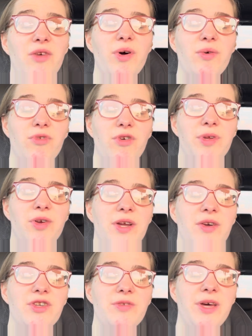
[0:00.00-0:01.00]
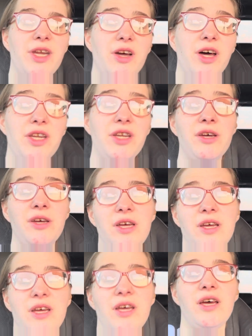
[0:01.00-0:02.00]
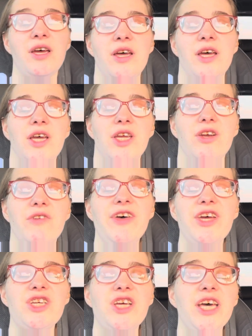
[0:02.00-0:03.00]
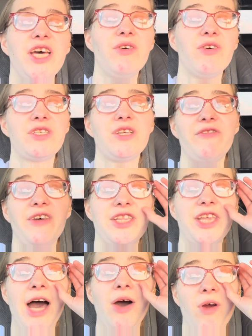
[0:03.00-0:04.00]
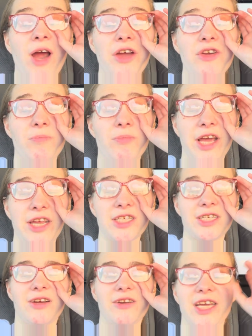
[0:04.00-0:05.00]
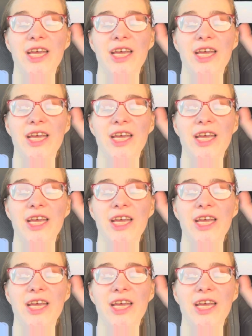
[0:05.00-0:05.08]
On what room you're in or depending on your vision or stuff like that, or how your brain is learning